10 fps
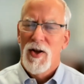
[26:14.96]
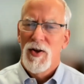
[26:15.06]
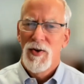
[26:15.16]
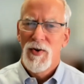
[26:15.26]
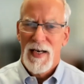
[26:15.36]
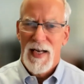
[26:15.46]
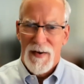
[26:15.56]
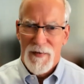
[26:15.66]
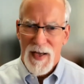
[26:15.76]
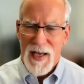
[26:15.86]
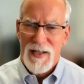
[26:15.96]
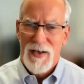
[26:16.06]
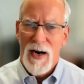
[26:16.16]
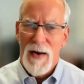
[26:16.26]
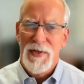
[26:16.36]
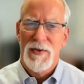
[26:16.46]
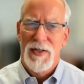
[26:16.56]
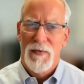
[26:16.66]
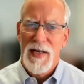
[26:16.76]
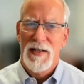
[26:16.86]
You can have your episodes
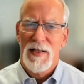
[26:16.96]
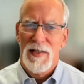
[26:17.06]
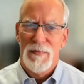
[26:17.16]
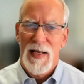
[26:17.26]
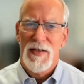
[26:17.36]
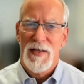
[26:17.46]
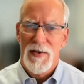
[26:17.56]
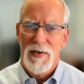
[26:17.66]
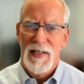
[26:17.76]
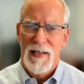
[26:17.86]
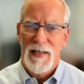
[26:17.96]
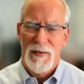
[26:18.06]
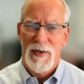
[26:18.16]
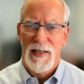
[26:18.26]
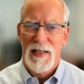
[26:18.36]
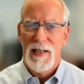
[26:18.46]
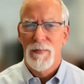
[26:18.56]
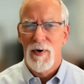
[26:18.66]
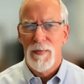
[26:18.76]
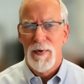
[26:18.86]
of weakness may be associated with an
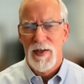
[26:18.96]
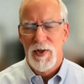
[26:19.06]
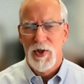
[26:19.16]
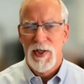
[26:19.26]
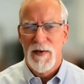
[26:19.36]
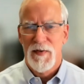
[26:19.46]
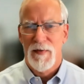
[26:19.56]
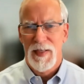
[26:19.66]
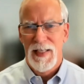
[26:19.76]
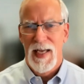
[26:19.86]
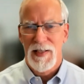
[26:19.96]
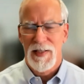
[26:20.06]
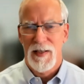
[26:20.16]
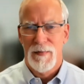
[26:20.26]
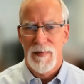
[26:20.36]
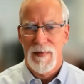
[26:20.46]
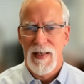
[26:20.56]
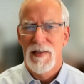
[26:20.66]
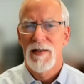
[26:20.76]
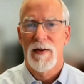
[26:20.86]
inappropriate shift of potassium
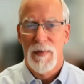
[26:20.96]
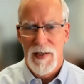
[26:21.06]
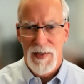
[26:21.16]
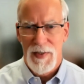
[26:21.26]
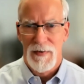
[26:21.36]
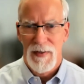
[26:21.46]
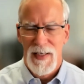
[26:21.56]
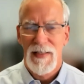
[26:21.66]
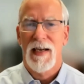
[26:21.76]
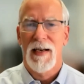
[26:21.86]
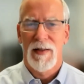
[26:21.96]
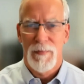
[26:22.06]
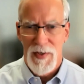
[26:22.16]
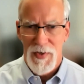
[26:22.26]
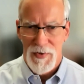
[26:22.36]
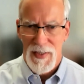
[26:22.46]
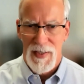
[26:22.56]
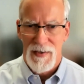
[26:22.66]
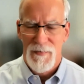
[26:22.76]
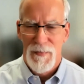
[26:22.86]
into the muscle, inside the muscle
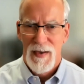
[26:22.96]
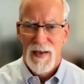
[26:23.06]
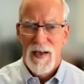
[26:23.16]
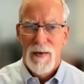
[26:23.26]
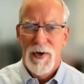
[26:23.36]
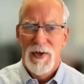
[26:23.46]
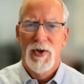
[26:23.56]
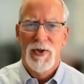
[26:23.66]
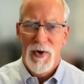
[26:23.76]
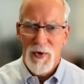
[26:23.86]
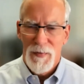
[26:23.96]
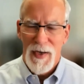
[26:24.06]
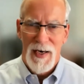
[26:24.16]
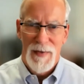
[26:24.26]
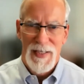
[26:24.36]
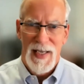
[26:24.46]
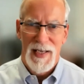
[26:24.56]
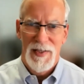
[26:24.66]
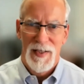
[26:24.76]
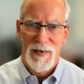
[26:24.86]
cell, but your total body
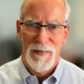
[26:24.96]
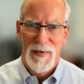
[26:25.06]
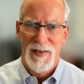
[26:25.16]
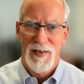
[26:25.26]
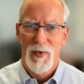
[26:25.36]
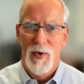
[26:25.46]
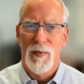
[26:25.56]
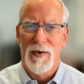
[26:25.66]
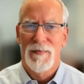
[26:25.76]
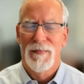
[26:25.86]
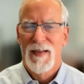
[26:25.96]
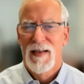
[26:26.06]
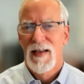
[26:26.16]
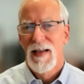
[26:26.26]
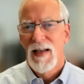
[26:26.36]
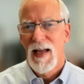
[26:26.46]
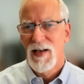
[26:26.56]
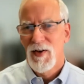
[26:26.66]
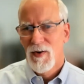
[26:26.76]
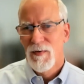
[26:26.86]
potassium is normal.
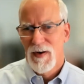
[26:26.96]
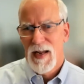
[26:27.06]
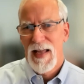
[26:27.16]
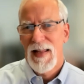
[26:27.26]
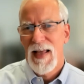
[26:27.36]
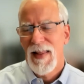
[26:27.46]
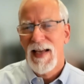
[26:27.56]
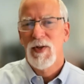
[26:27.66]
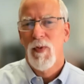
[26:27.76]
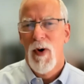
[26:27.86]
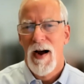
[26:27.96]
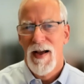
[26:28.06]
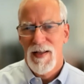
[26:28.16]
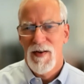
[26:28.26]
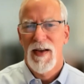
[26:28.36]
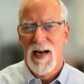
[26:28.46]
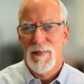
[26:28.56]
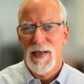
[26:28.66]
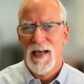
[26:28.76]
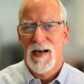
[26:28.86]
And you're and, and that's why you've got
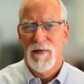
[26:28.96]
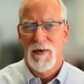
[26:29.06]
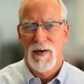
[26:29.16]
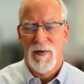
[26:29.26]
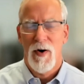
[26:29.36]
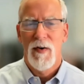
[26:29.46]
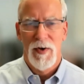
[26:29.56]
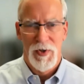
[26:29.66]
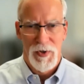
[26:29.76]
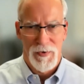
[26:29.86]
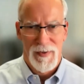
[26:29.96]
to be careful of overshoot.